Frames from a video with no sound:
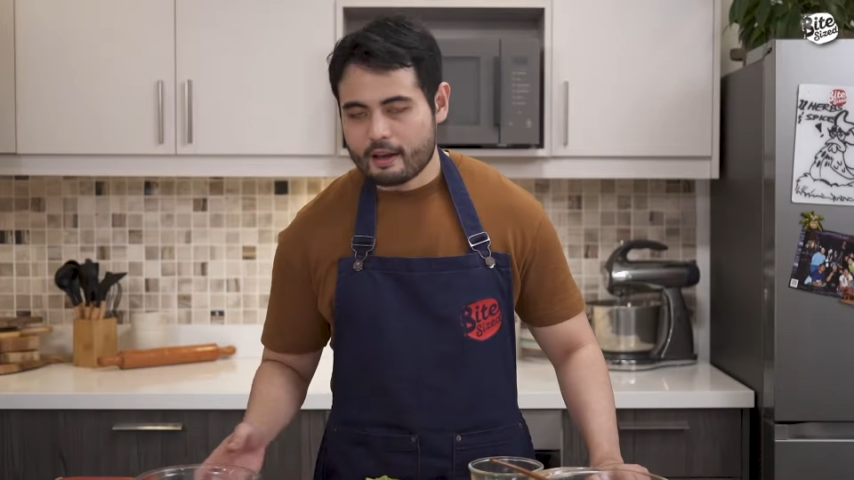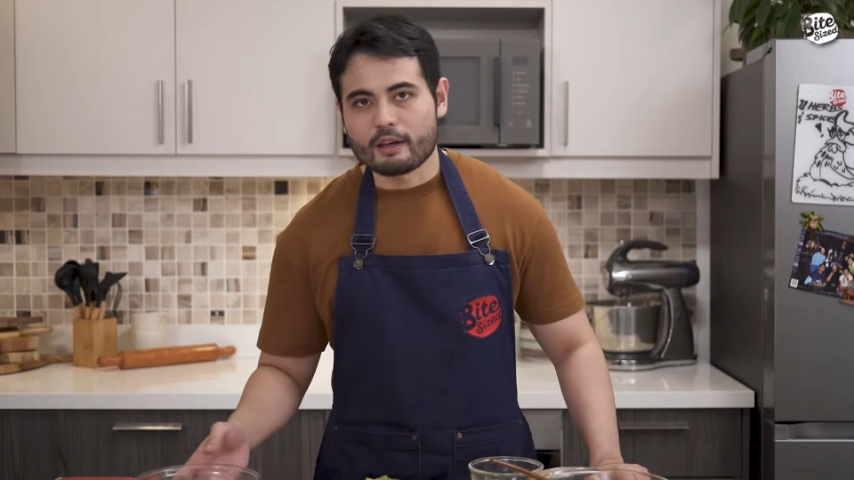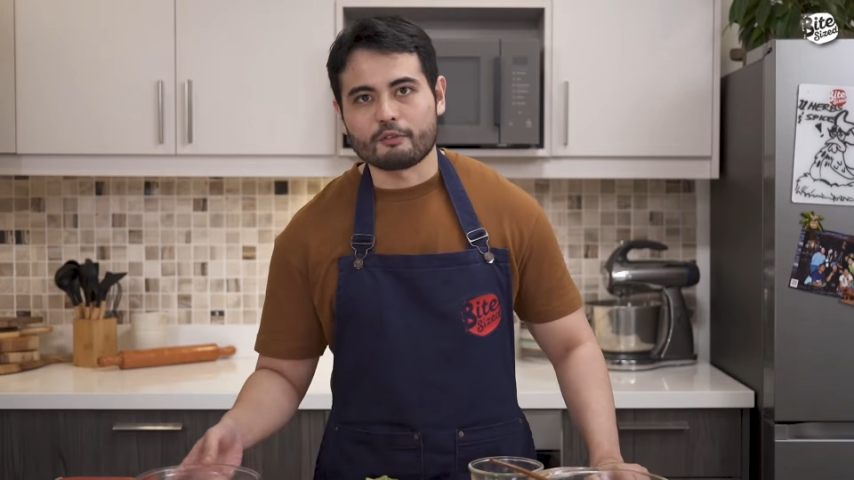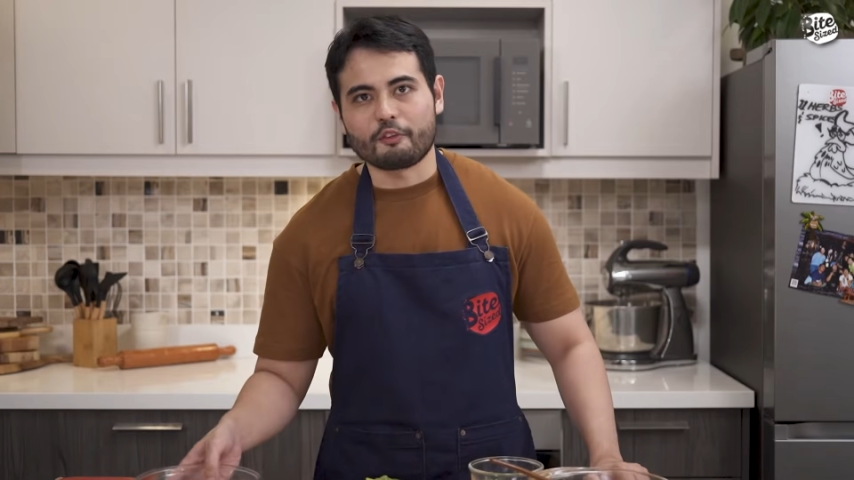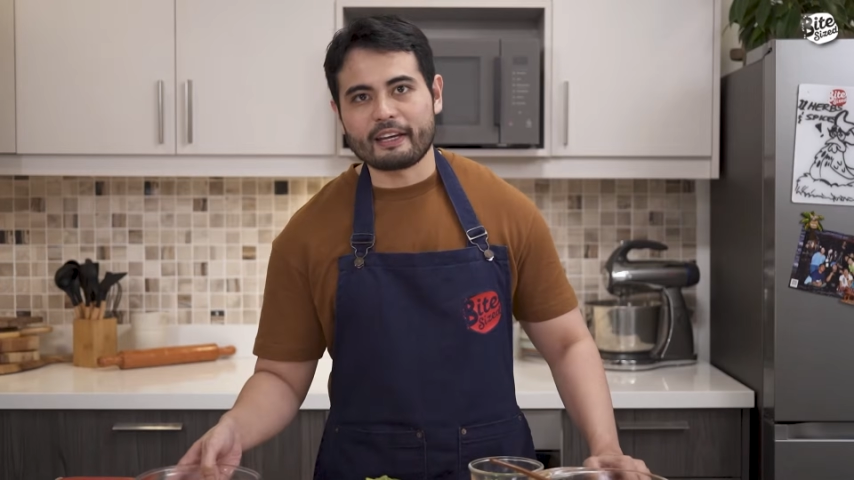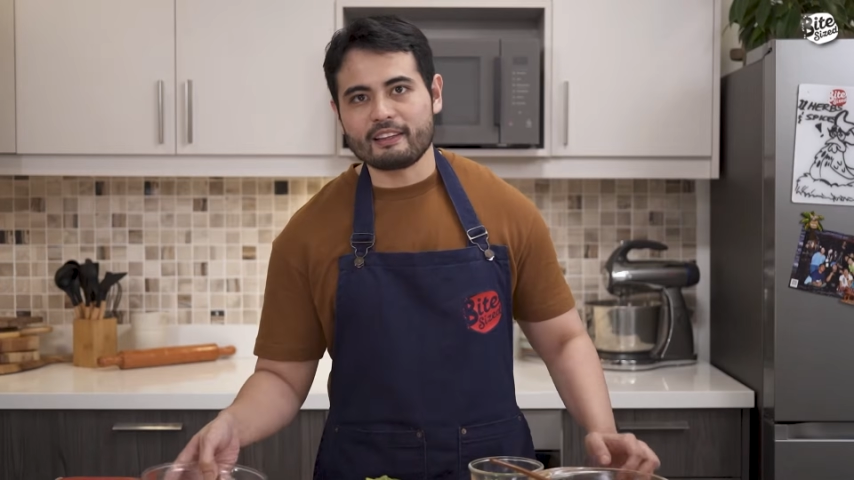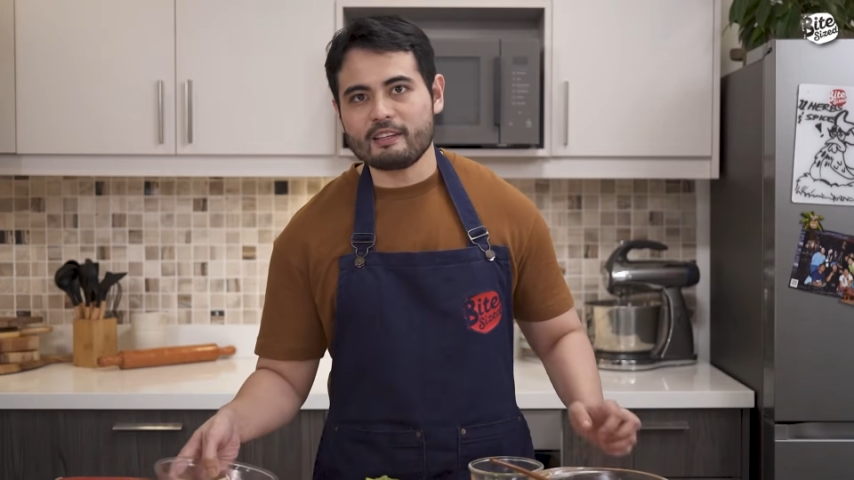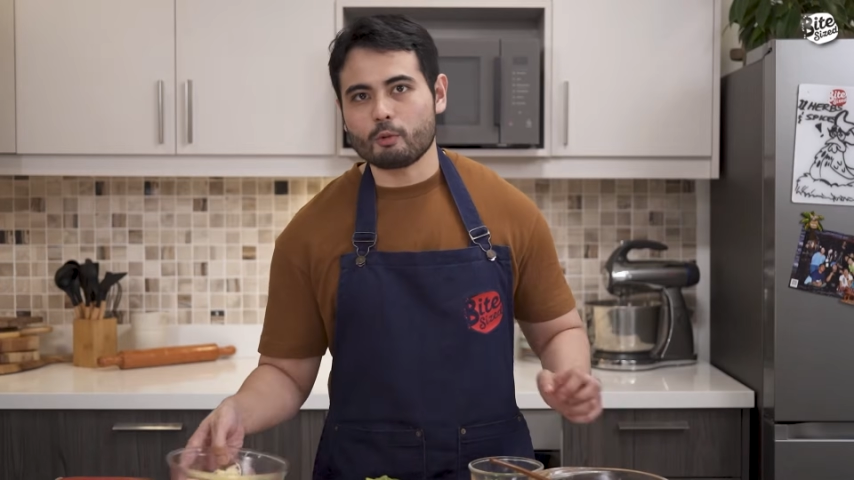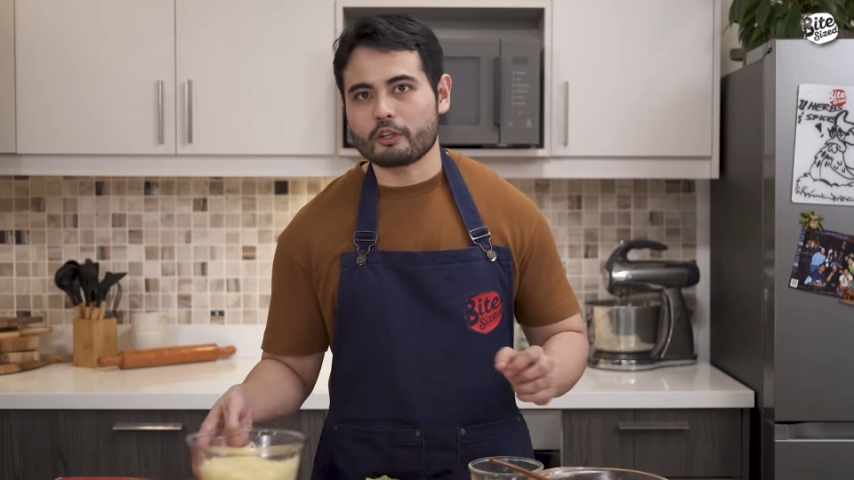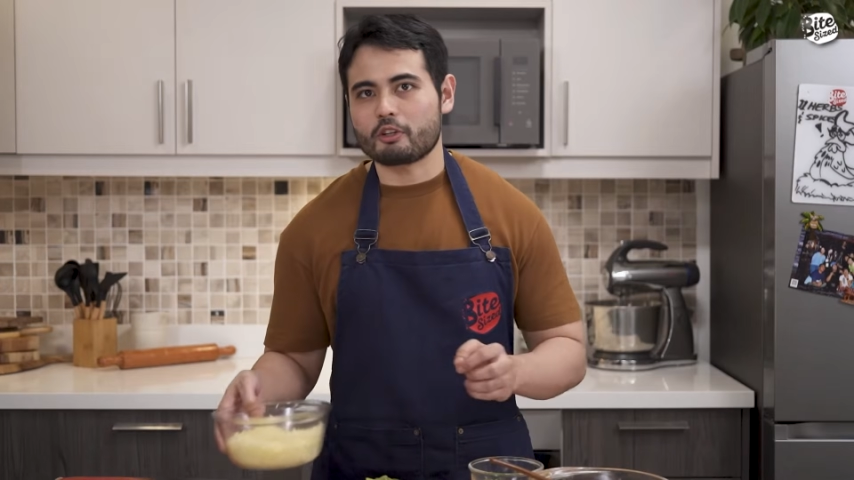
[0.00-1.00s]
And
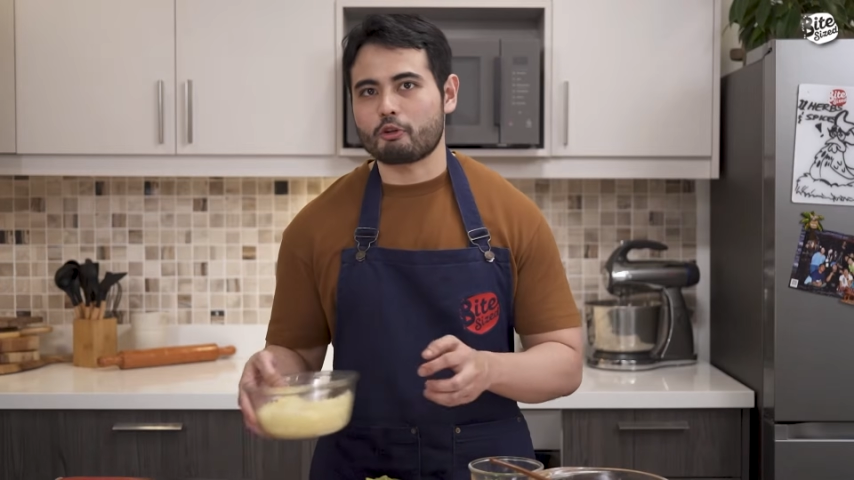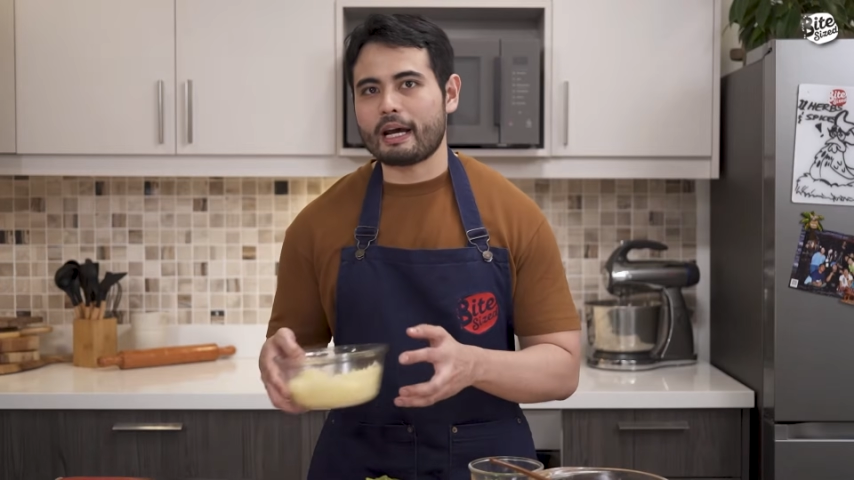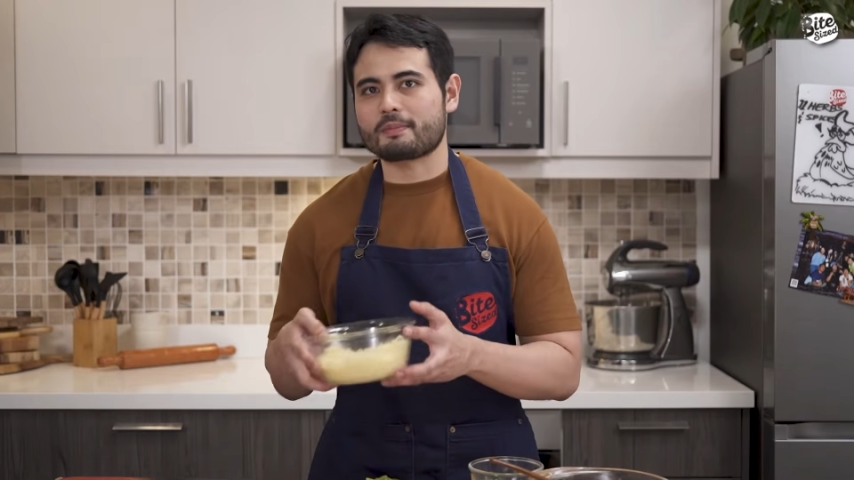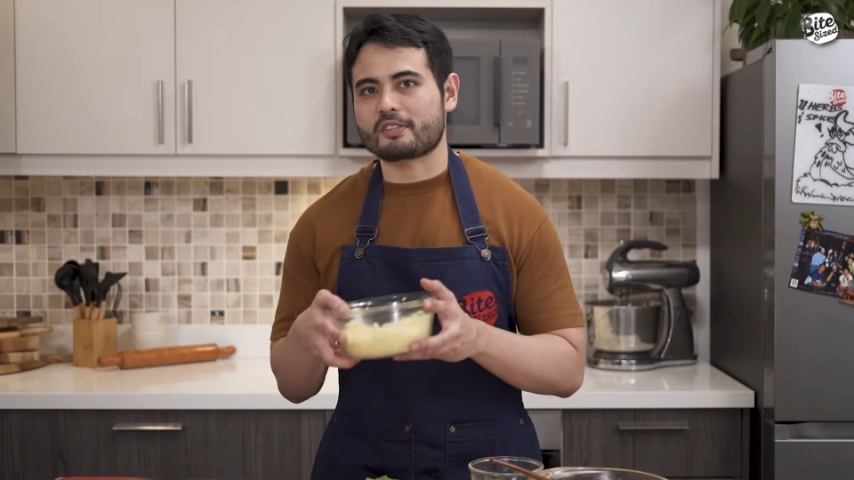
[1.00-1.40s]
finally, we're gonna grab